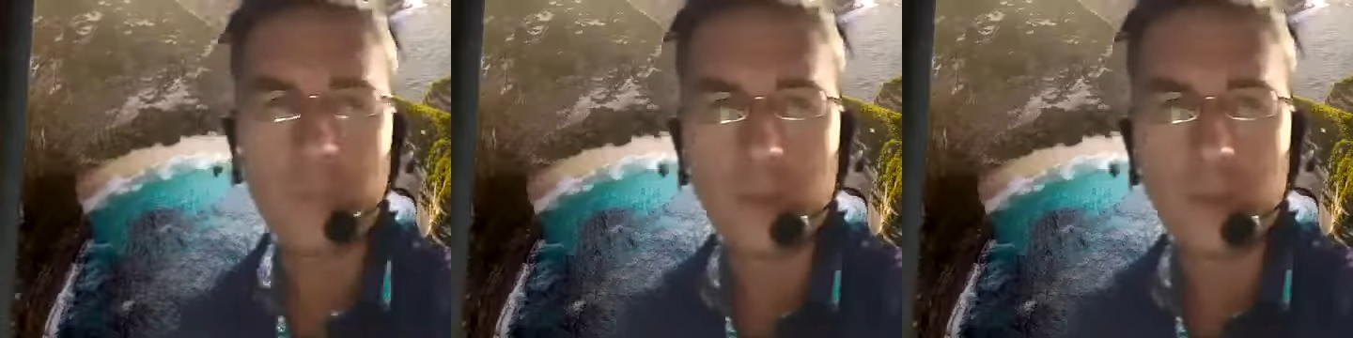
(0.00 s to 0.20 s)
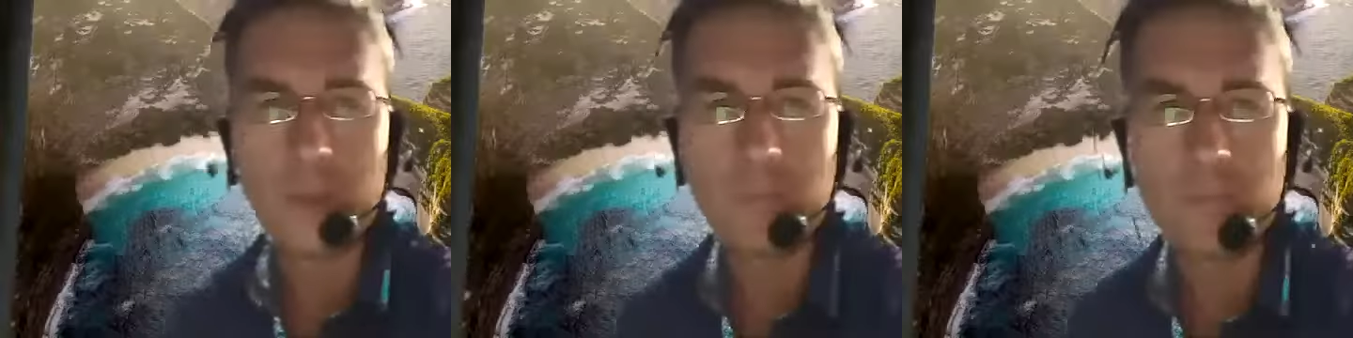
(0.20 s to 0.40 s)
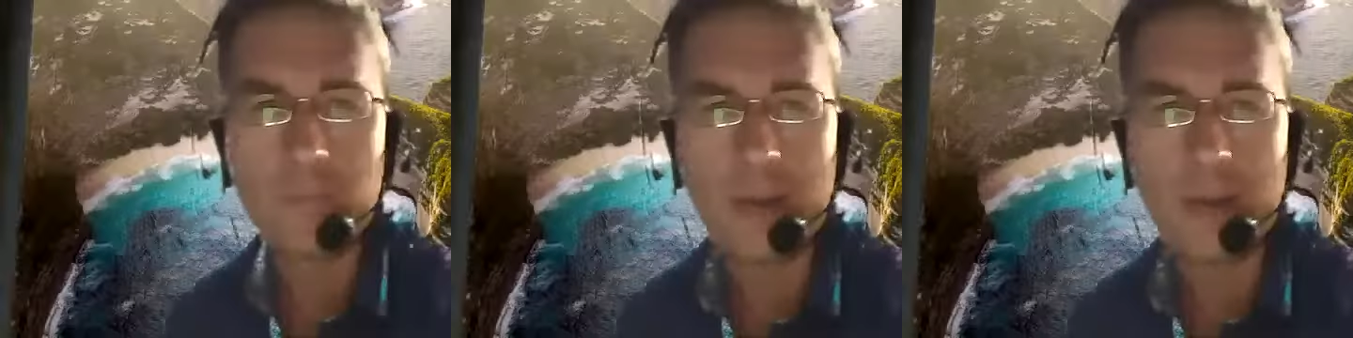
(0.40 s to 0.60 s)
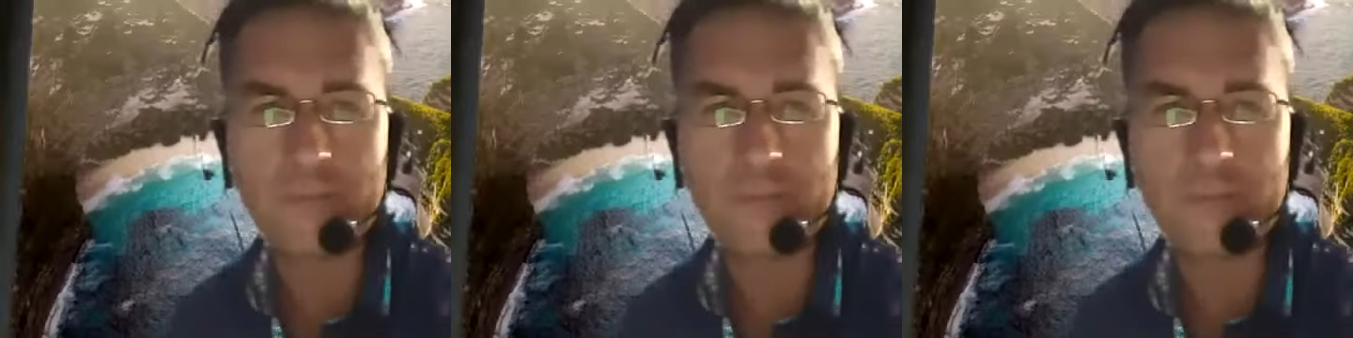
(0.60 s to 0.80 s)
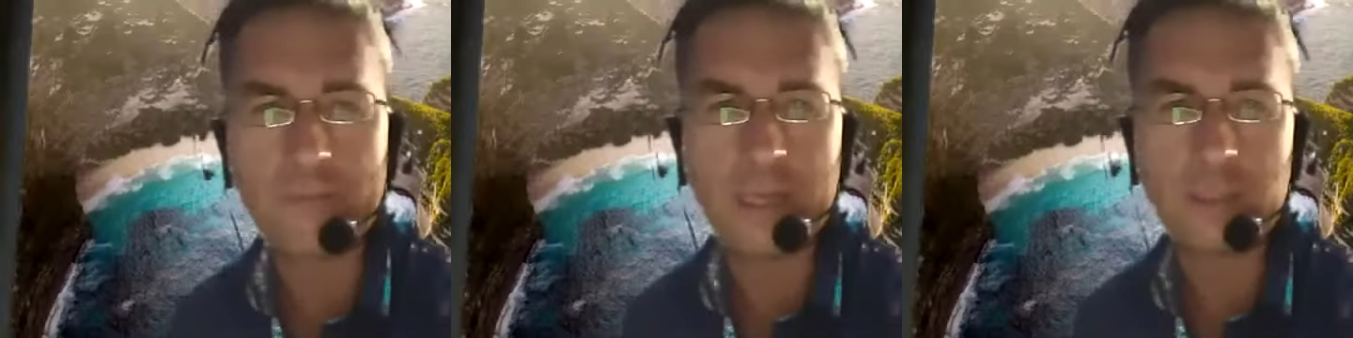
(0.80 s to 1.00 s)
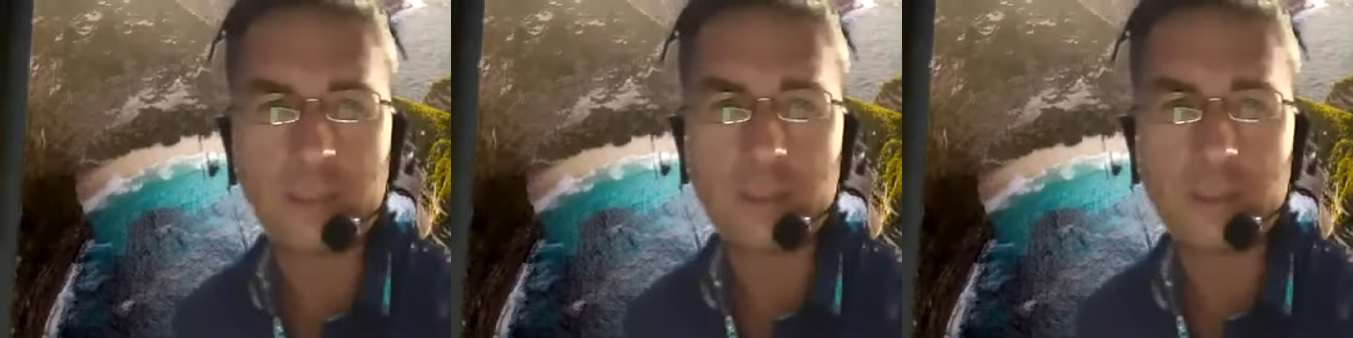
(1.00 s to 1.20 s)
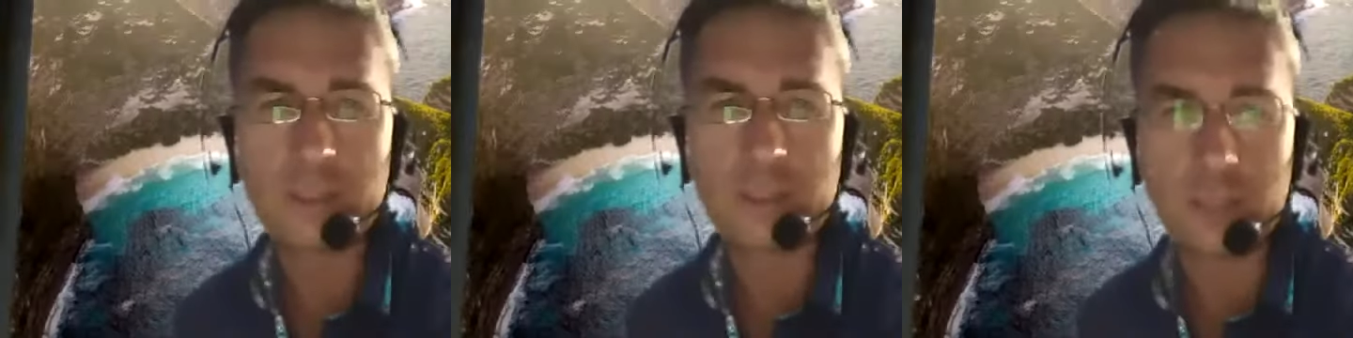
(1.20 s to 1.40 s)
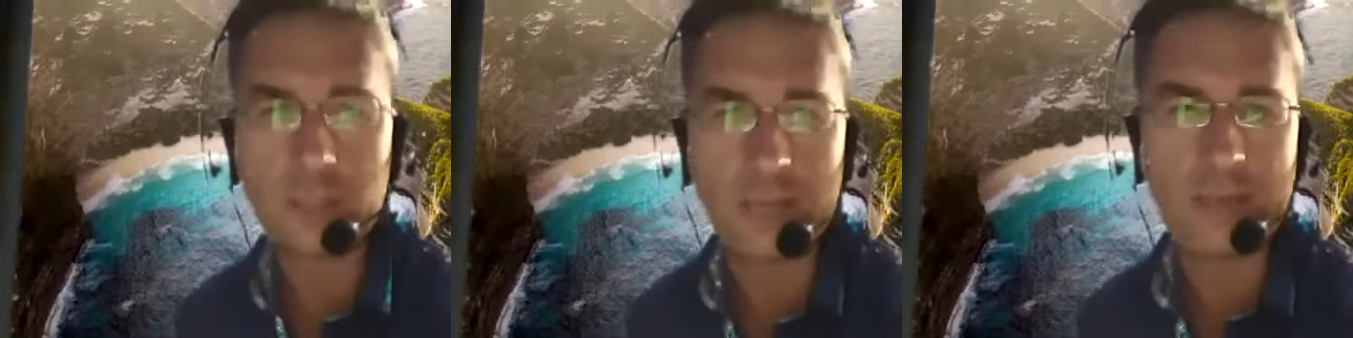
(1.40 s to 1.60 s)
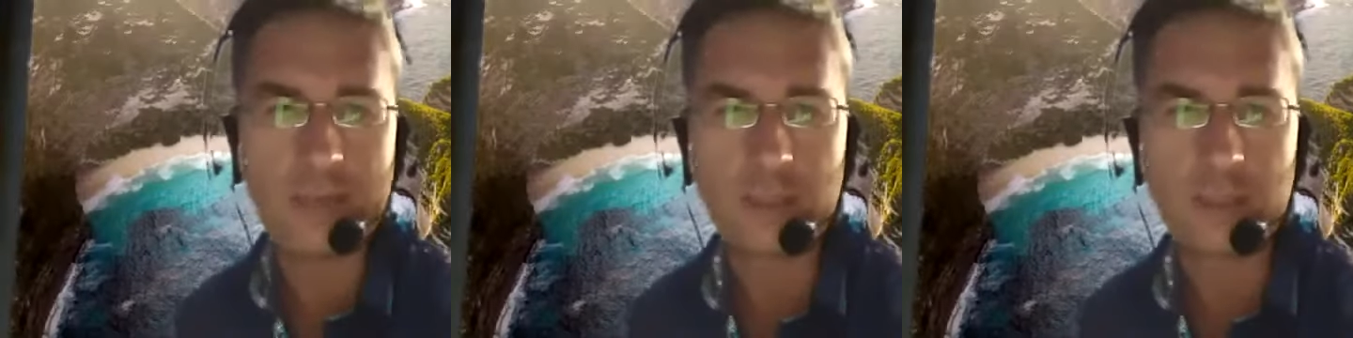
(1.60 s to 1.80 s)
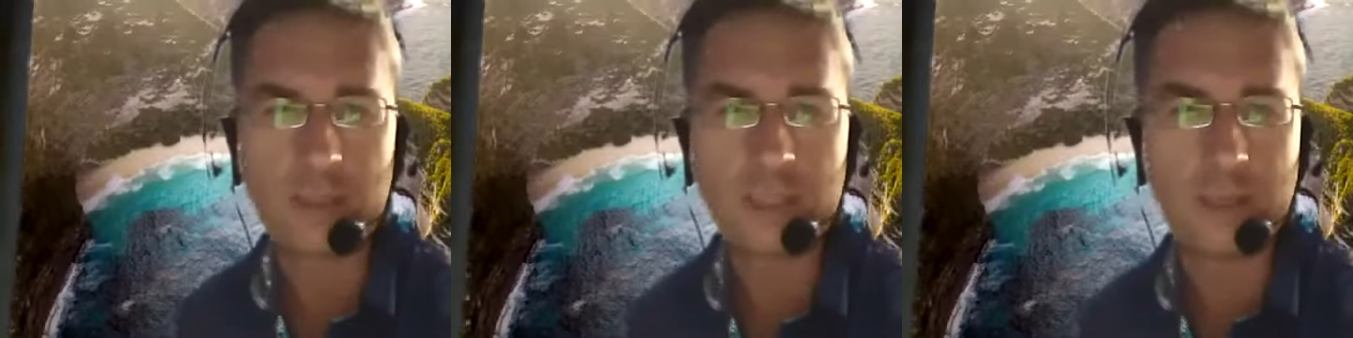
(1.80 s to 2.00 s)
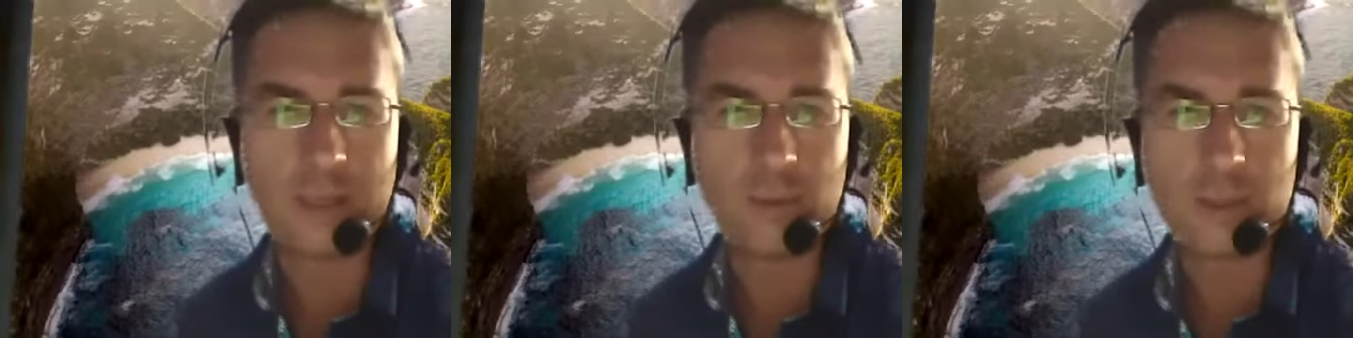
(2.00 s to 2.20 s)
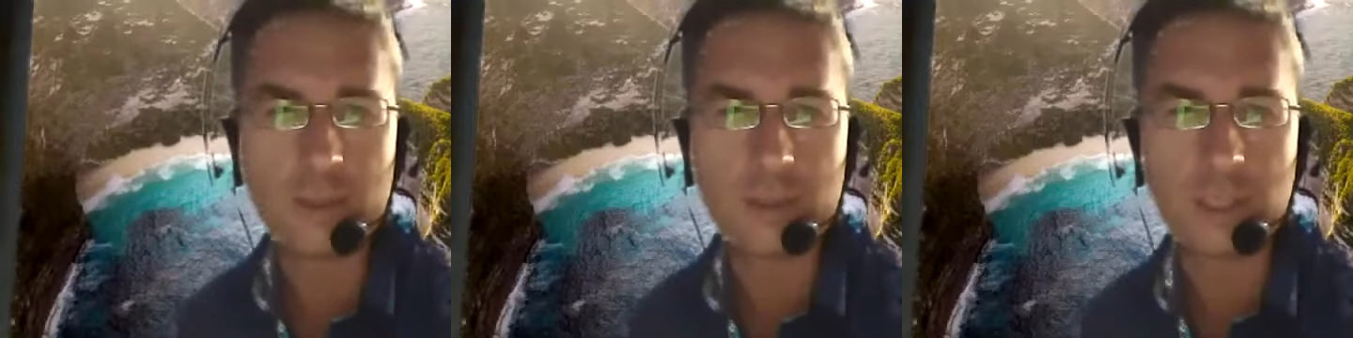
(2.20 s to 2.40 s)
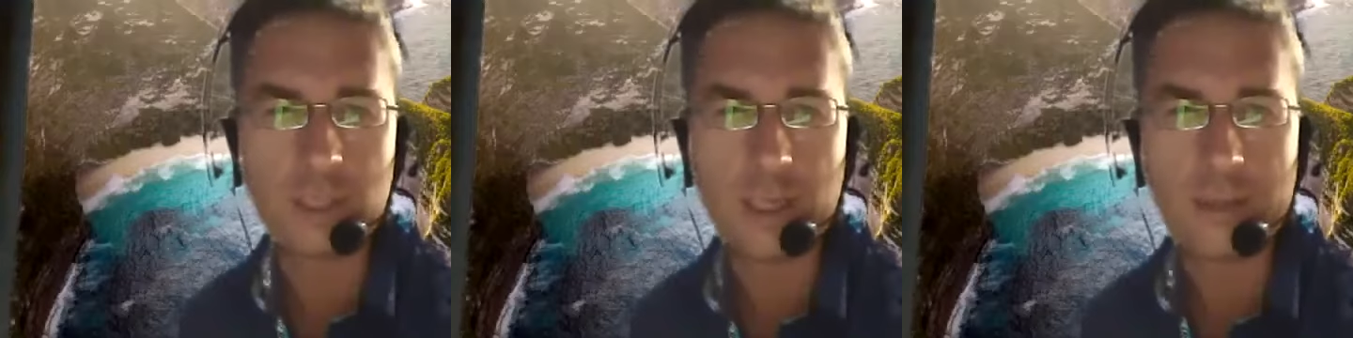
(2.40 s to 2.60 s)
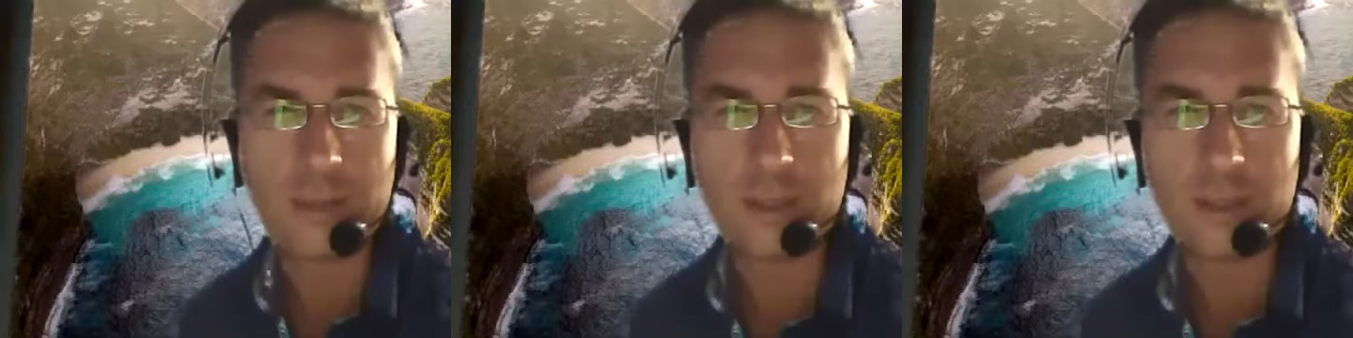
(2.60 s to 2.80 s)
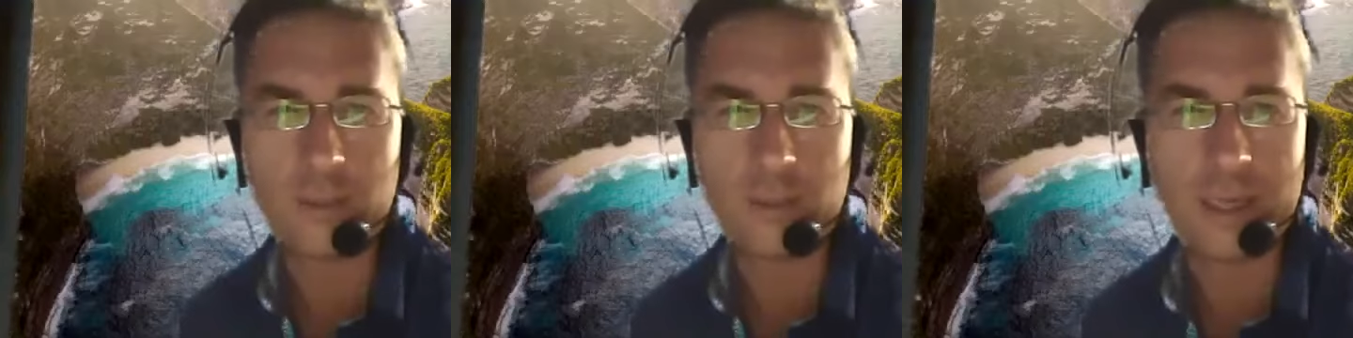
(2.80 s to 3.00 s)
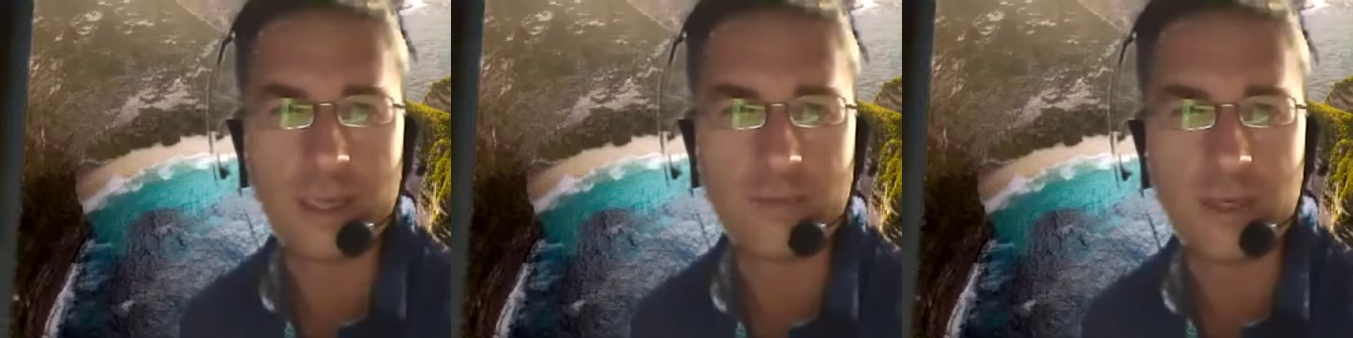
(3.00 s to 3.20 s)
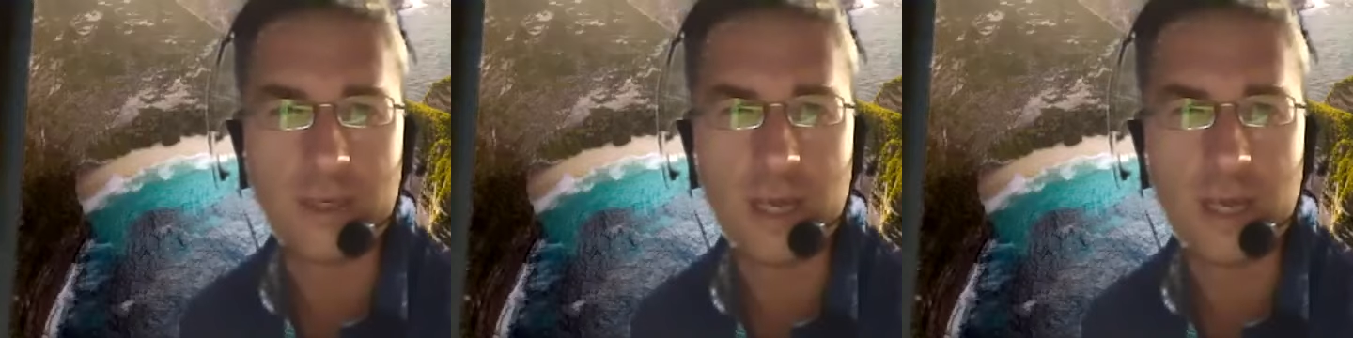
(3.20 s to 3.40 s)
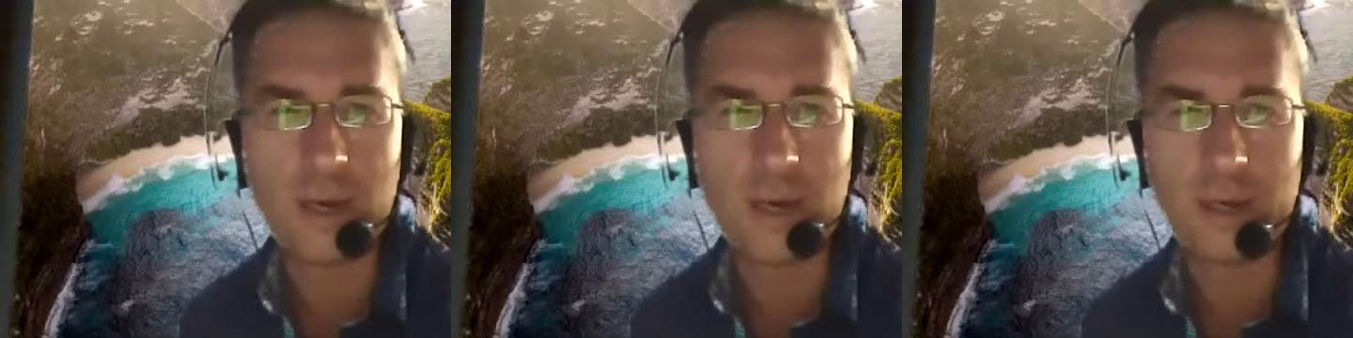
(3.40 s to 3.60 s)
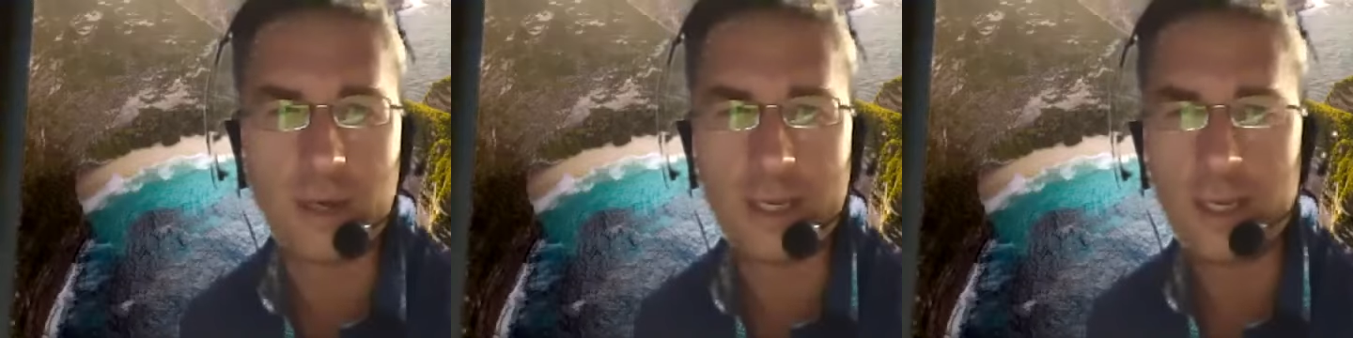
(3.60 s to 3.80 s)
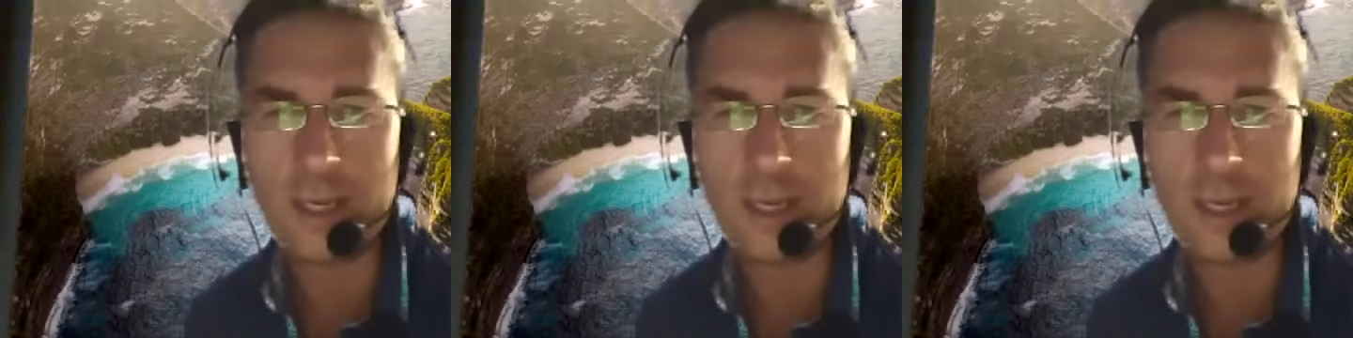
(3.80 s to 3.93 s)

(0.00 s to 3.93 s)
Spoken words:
My friend Scott Nelson, which I think you might even know, he